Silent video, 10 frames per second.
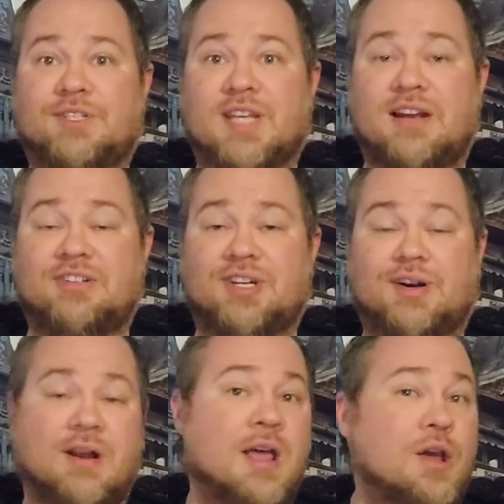
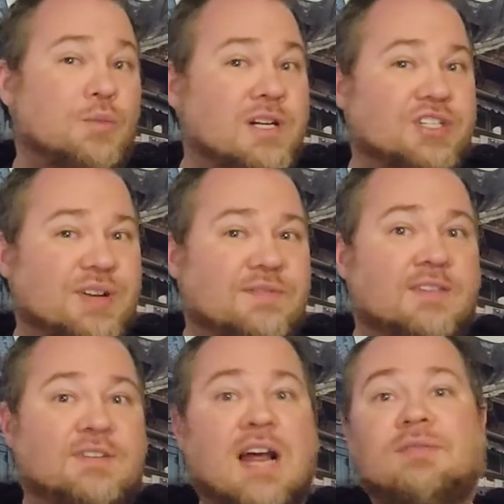section, which if
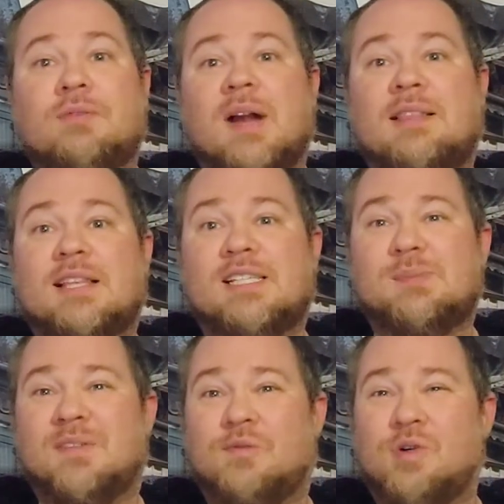you've never read this
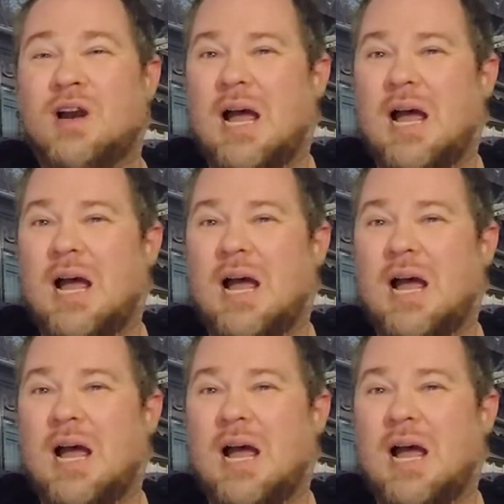before,